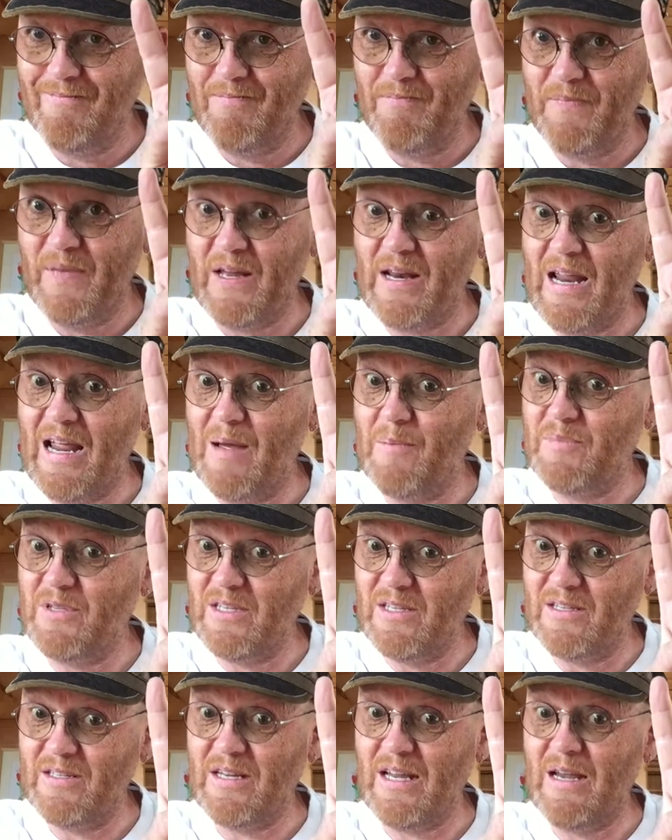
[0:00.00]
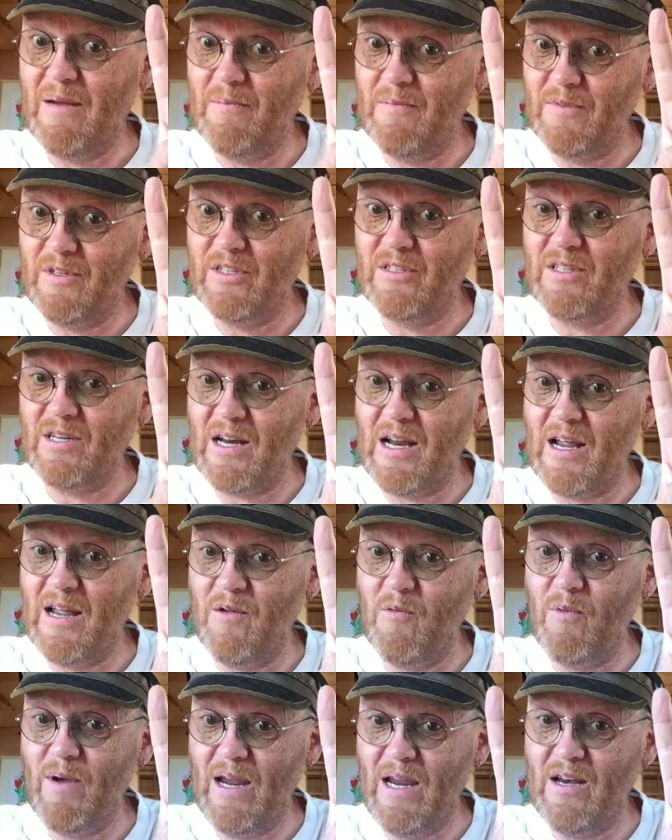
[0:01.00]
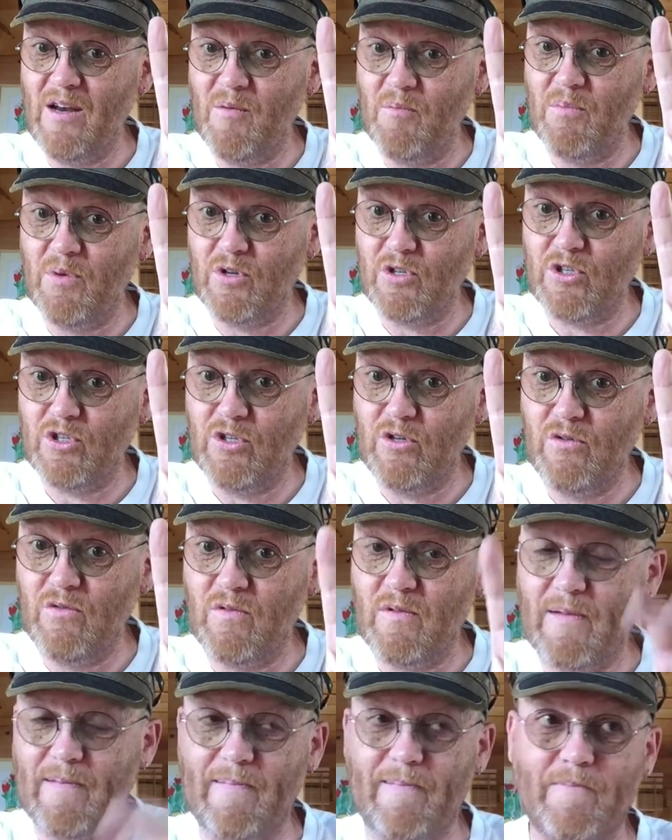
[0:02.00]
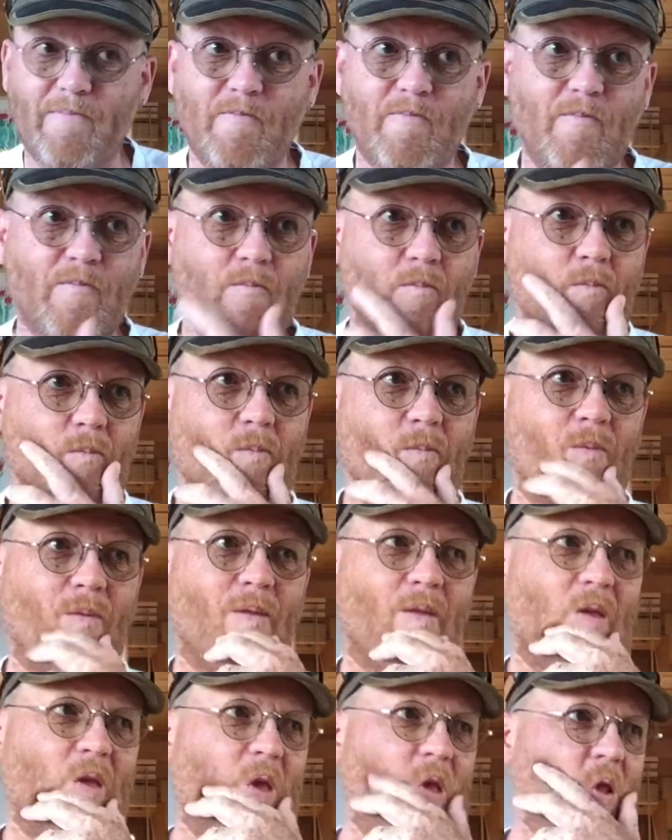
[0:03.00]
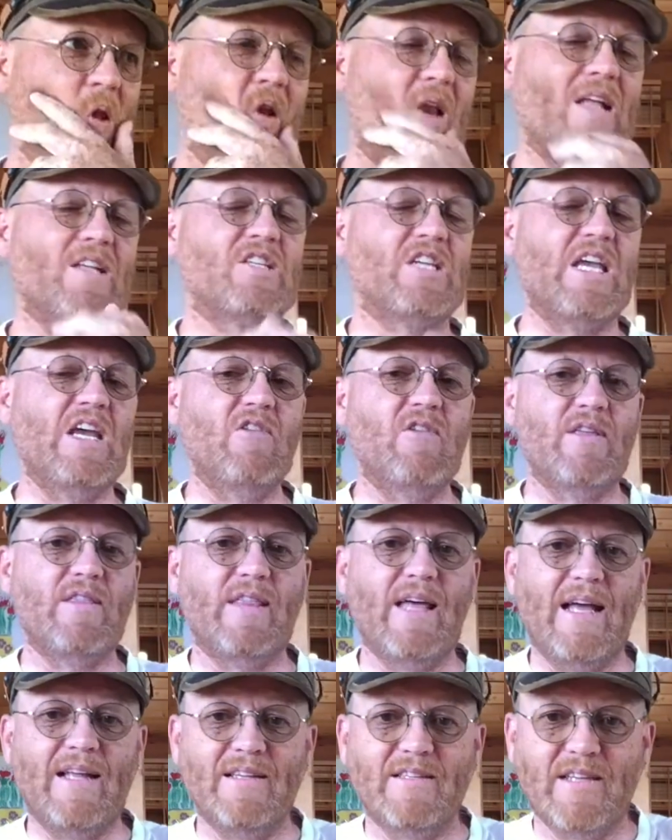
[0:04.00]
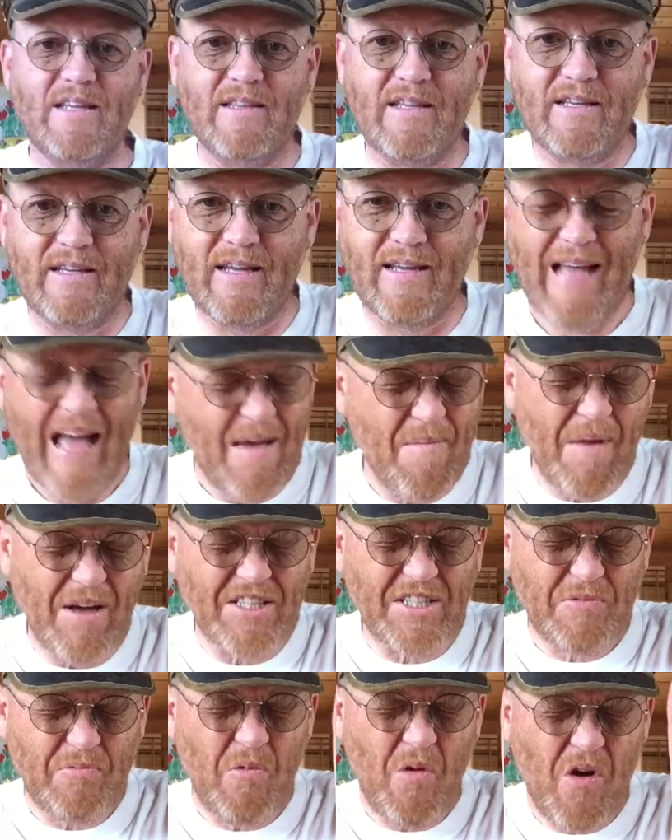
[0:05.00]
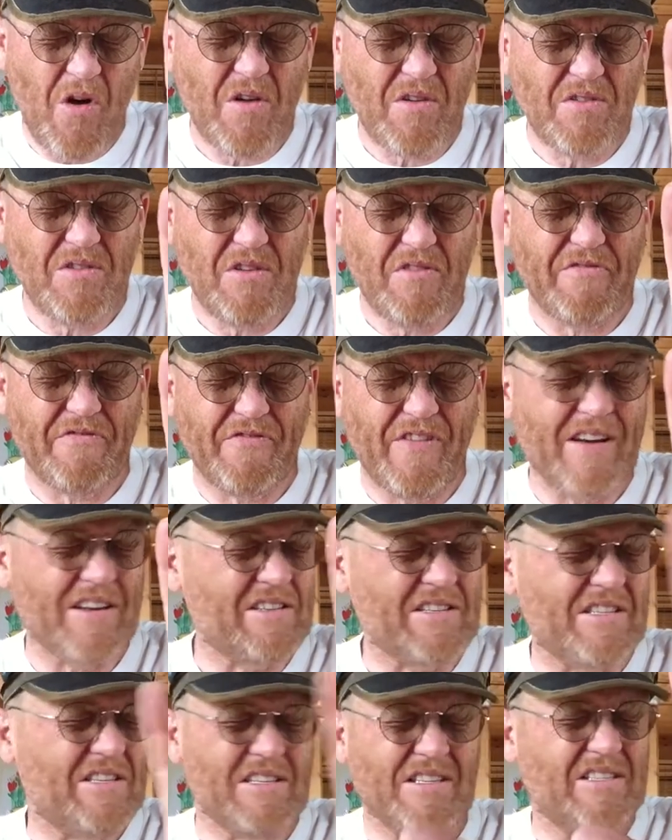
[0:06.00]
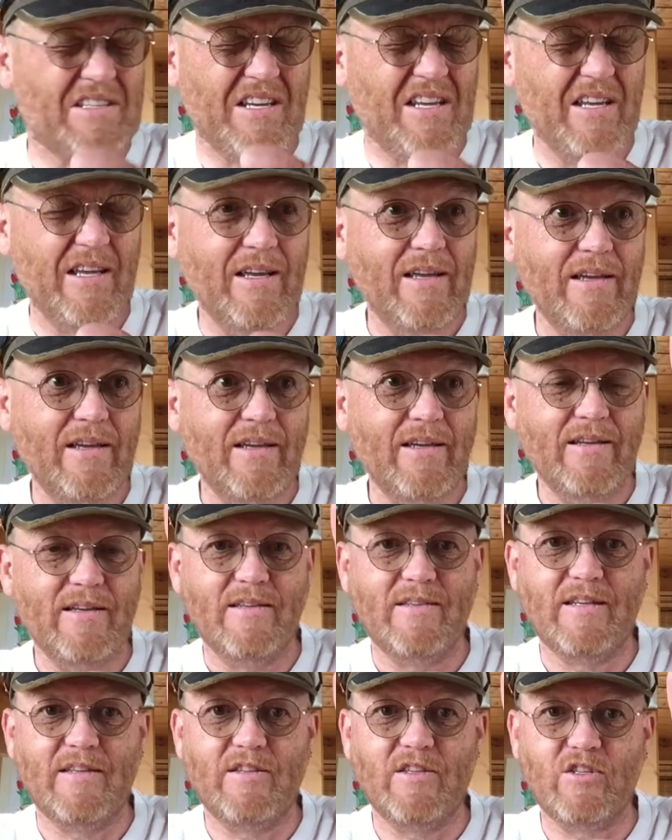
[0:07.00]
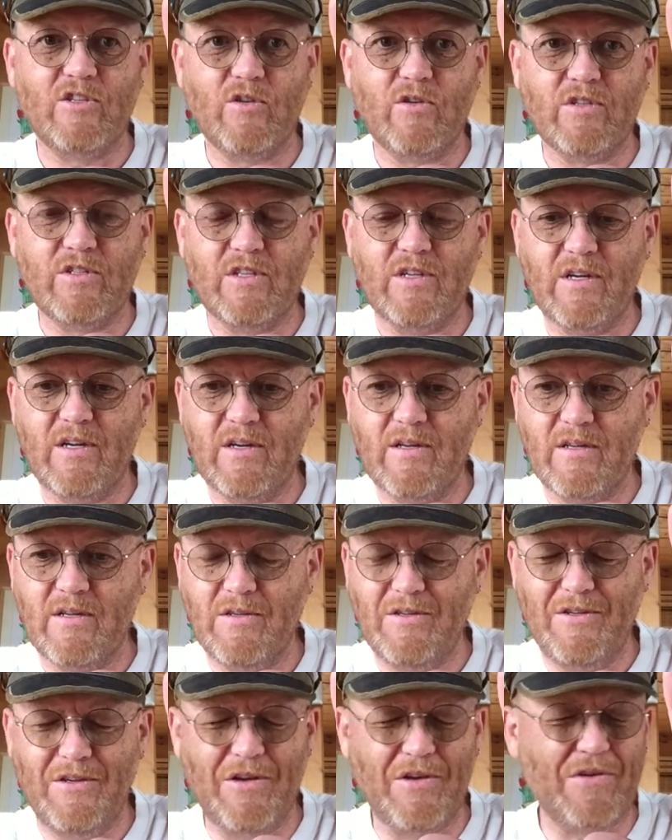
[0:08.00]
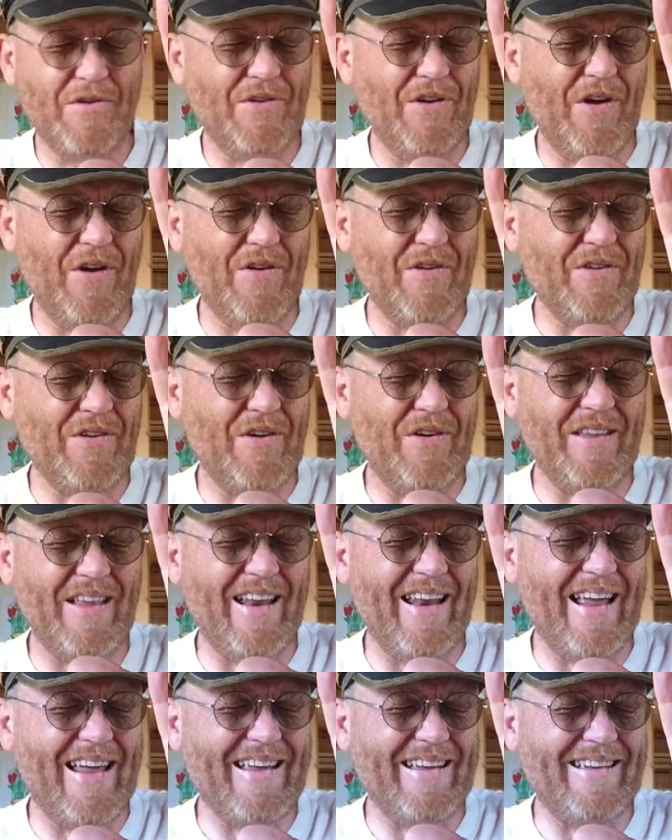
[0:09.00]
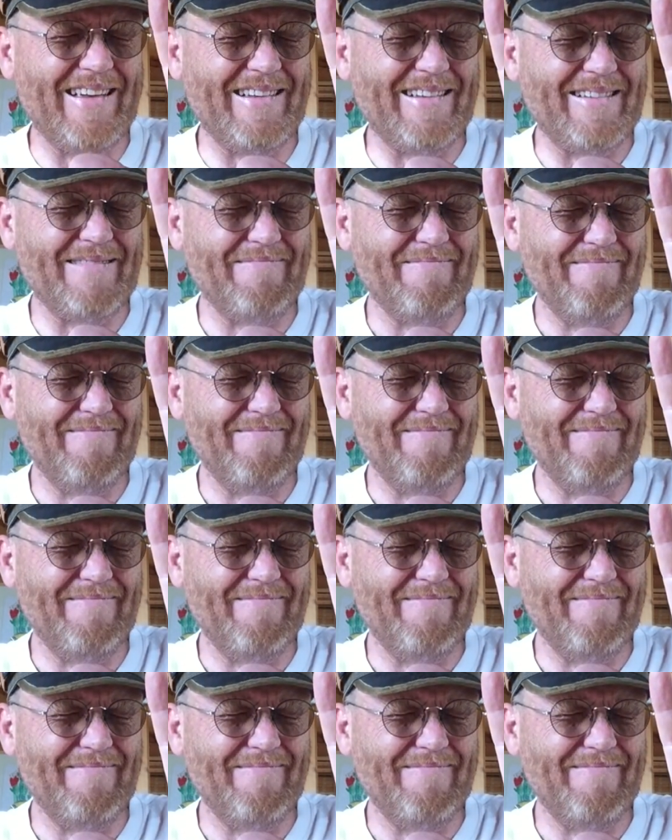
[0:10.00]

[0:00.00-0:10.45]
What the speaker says: Perhaps it's time to try way number 2. Let's hear it then," said the king. "I must warn you first," said the sorcerer. "You're not going to like it."